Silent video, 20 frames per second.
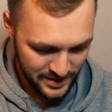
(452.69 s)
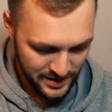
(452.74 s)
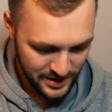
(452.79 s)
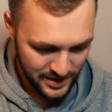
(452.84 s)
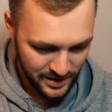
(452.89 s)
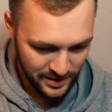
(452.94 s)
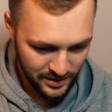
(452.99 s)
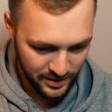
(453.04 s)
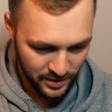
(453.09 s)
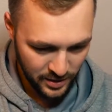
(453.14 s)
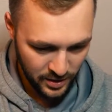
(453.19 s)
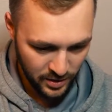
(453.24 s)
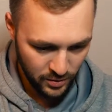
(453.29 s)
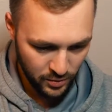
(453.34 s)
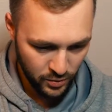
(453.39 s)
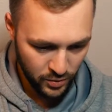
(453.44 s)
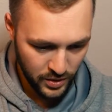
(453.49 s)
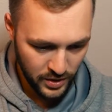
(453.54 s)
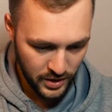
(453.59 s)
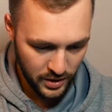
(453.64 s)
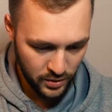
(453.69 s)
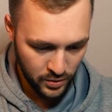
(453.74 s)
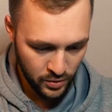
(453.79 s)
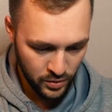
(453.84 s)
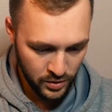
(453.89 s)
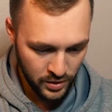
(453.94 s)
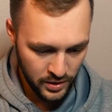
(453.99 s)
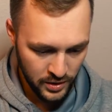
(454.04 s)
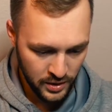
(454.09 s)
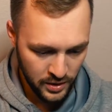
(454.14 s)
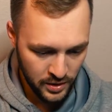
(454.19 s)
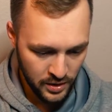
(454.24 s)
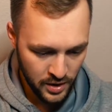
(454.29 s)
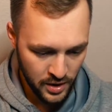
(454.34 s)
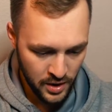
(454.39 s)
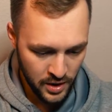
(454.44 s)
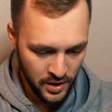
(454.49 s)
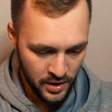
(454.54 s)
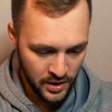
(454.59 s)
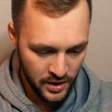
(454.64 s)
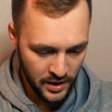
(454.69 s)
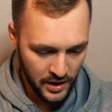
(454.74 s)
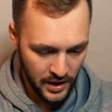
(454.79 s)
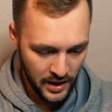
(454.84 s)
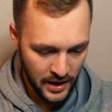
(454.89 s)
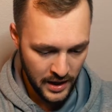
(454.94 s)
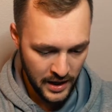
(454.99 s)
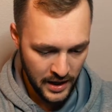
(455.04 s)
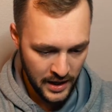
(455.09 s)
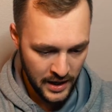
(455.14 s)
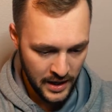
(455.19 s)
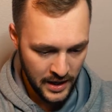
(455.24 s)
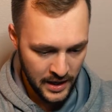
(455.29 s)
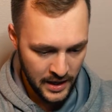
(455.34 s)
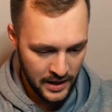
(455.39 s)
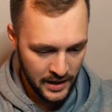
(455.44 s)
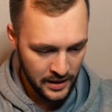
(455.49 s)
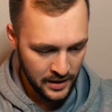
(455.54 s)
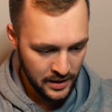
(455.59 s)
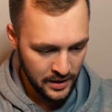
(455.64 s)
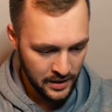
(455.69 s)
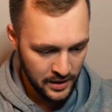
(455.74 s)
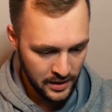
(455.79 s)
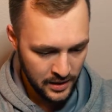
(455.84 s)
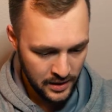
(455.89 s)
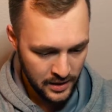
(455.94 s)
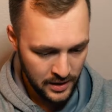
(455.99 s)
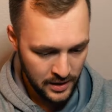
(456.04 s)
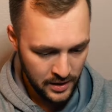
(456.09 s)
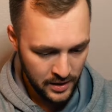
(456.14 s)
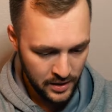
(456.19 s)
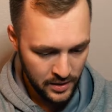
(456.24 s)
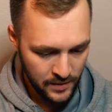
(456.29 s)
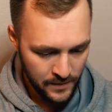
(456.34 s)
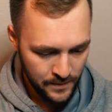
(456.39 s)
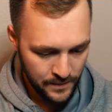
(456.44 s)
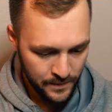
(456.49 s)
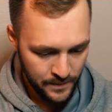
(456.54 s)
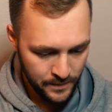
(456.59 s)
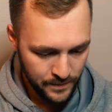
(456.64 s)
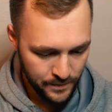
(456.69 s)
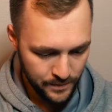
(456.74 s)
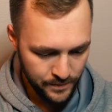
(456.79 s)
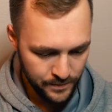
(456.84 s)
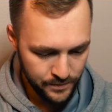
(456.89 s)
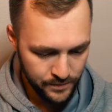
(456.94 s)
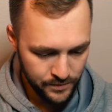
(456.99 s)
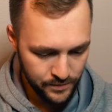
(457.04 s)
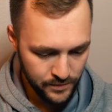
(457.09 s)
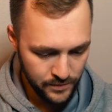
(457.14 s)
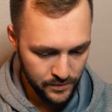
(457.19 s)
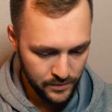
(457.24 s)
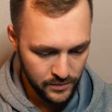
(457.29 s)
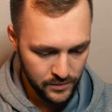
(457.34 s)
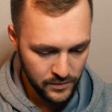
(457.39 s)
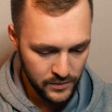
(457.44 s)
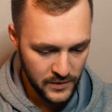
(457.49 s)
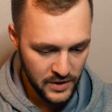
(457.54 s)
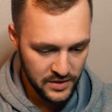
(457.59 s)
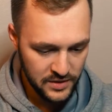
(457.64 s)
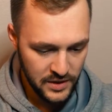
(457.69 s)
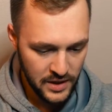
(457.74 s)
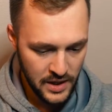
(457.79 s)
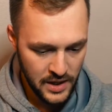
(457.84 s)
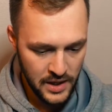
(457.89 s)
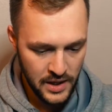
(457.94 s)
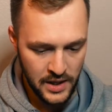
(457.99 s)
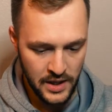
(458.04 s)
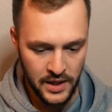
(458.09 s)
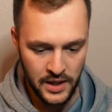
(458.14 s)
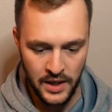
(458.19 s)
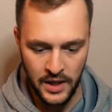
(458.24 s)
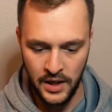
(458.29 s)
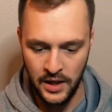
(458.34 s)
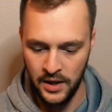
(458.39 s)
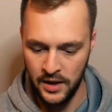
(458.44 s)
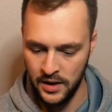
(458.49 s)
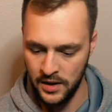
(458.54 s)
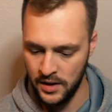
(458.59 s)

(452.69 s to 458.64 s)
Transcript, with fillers: another really cool looking card, and mm, this guy